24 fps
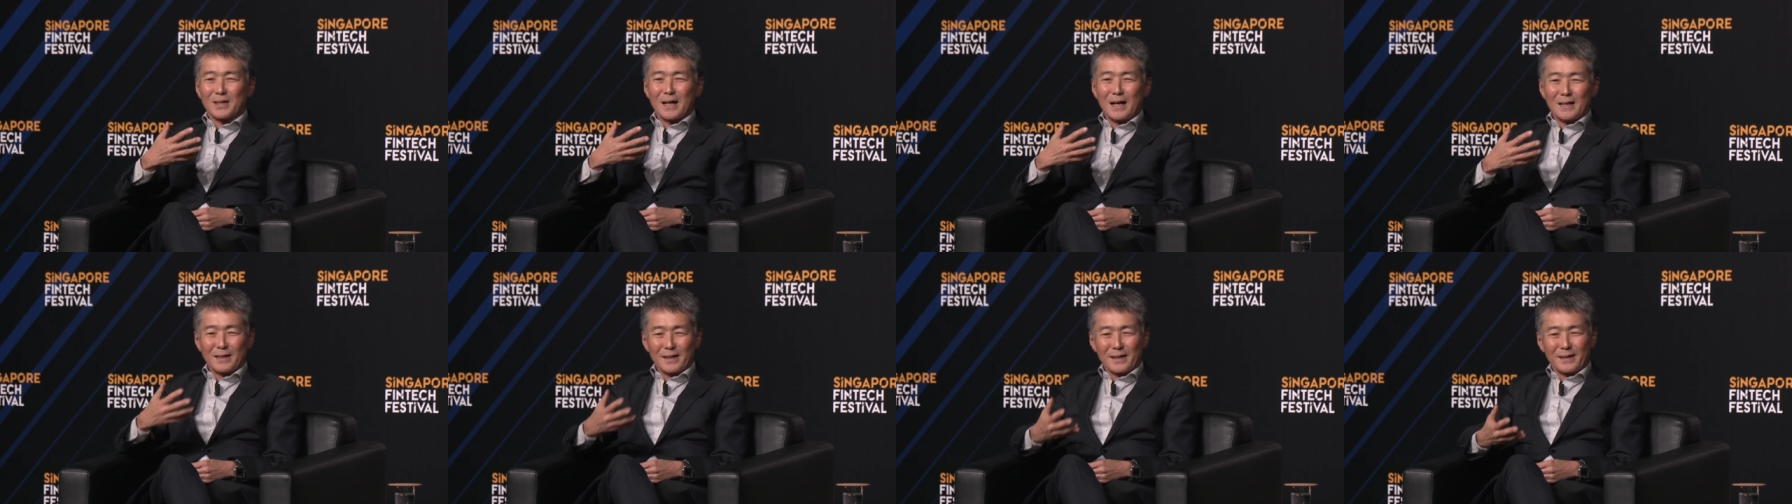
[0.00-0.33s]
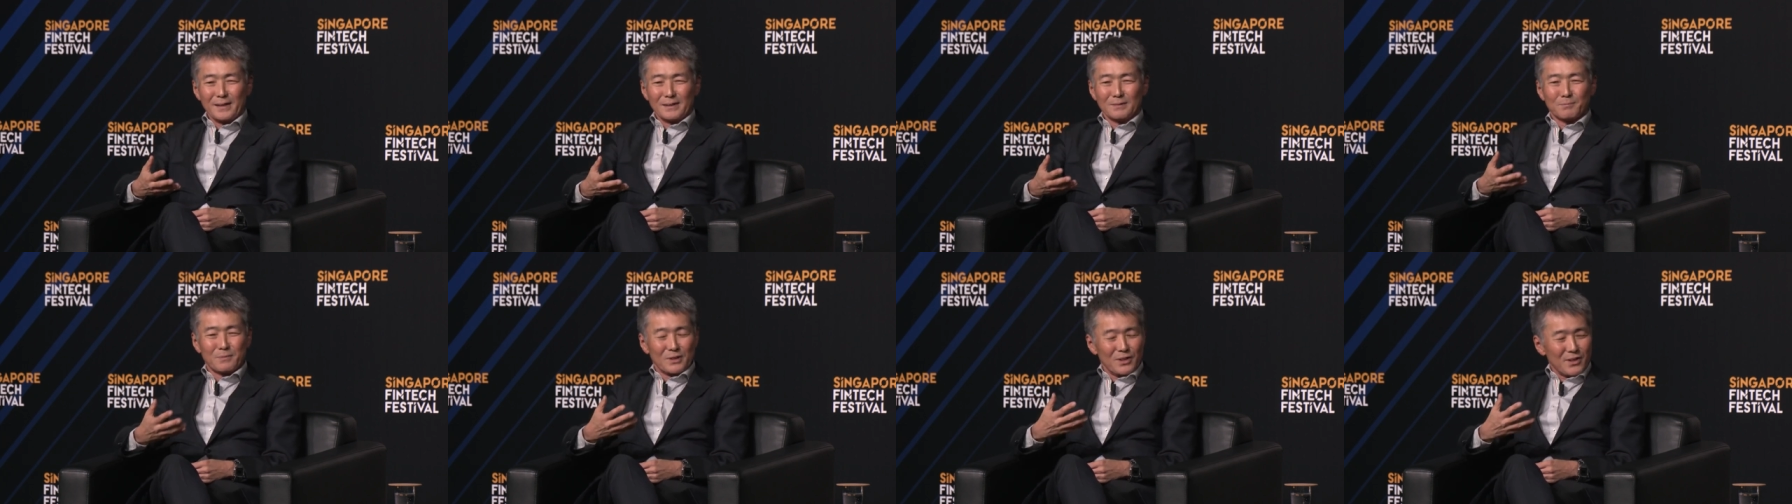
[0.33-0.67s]

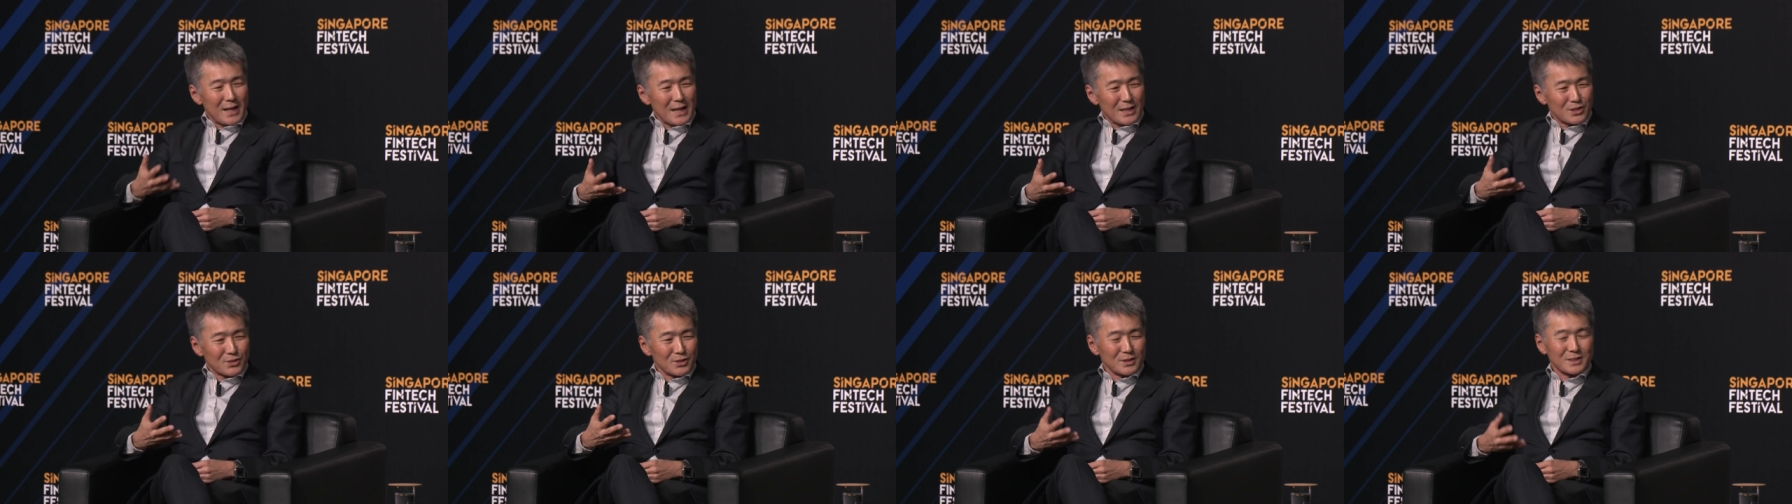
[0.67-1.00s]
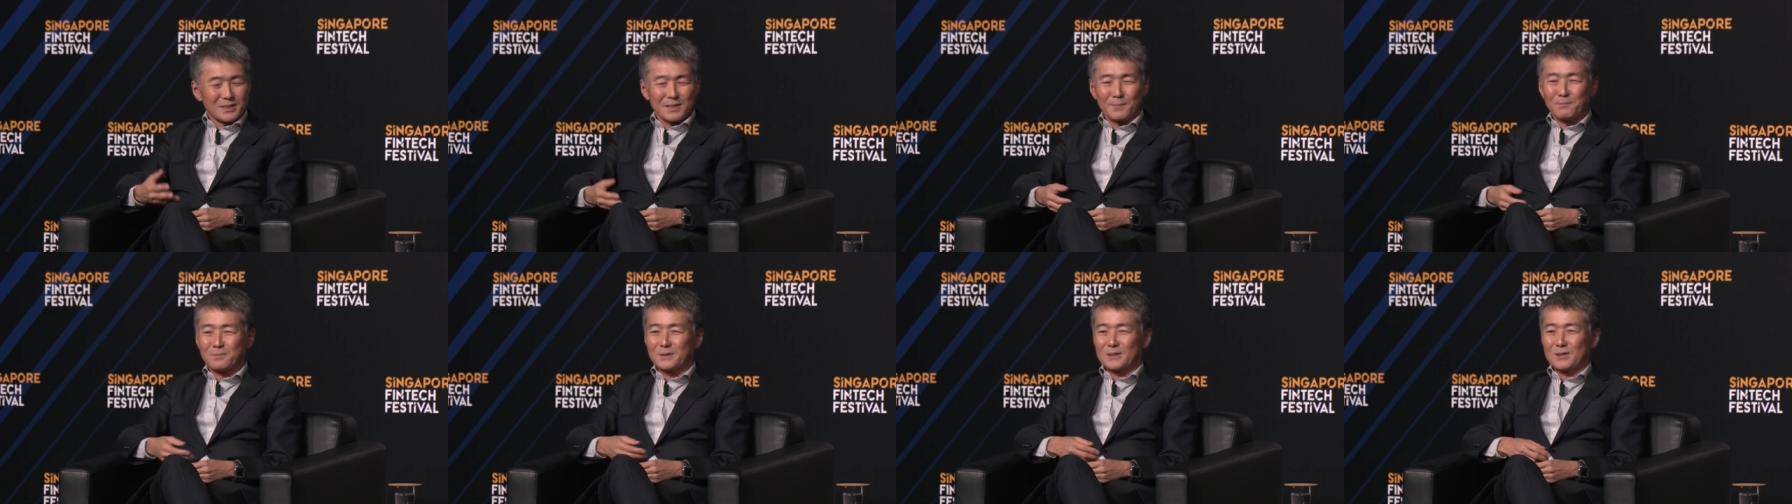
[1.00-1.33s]
alliance
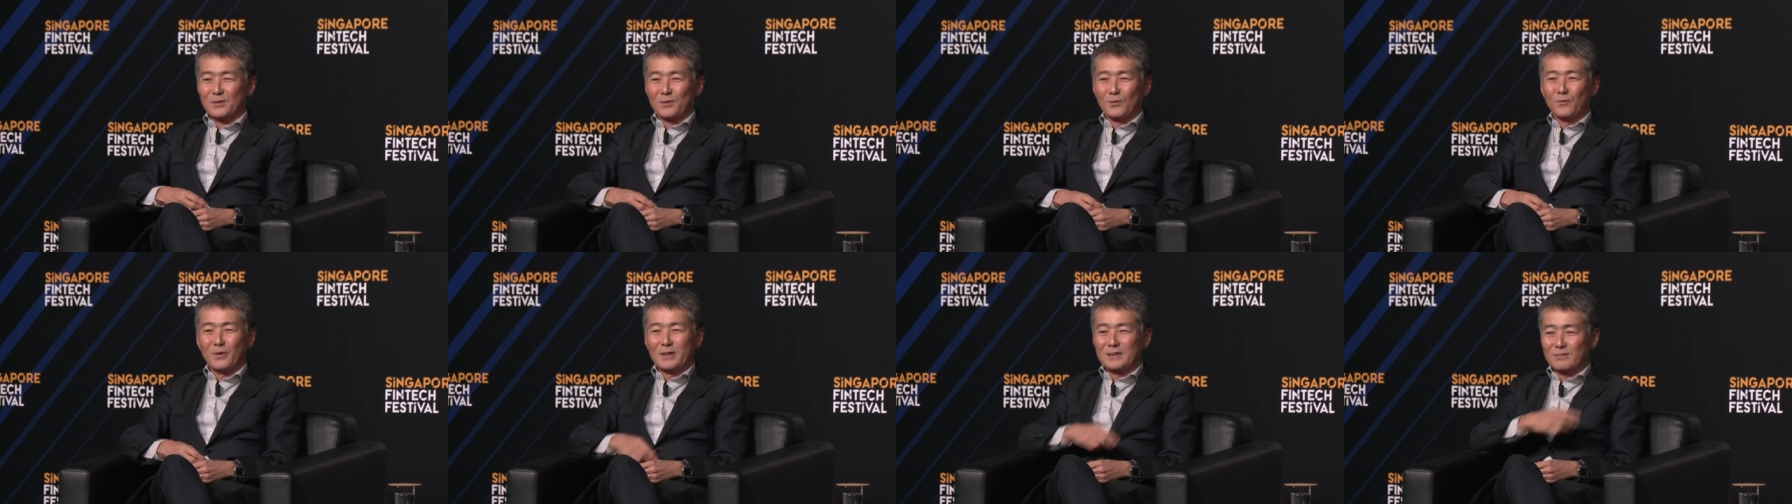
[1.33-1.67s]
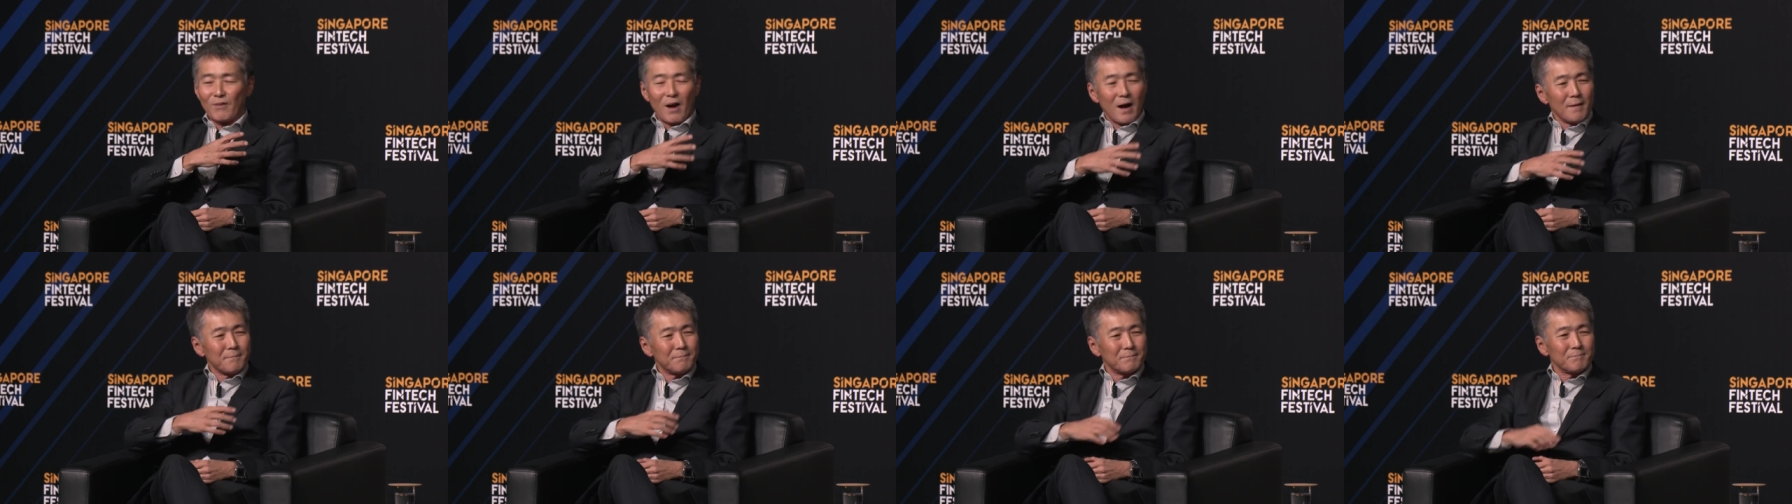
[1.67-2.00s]
relationships with
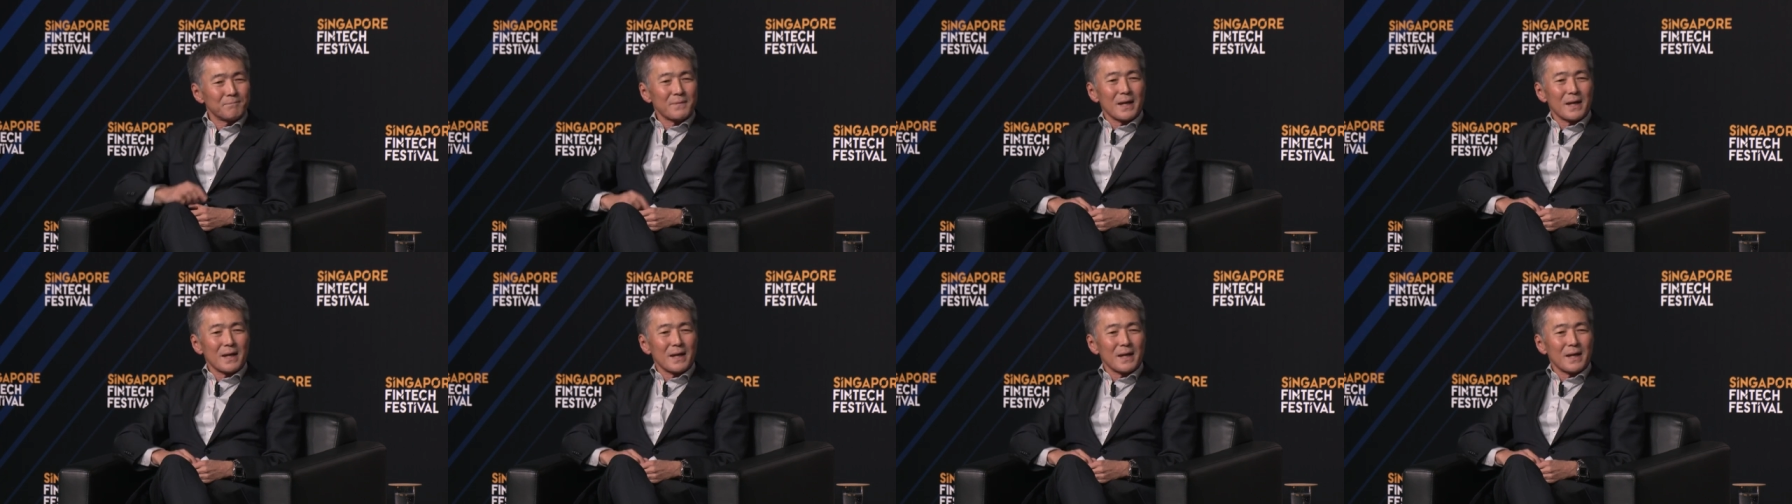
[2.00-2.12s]
Rob.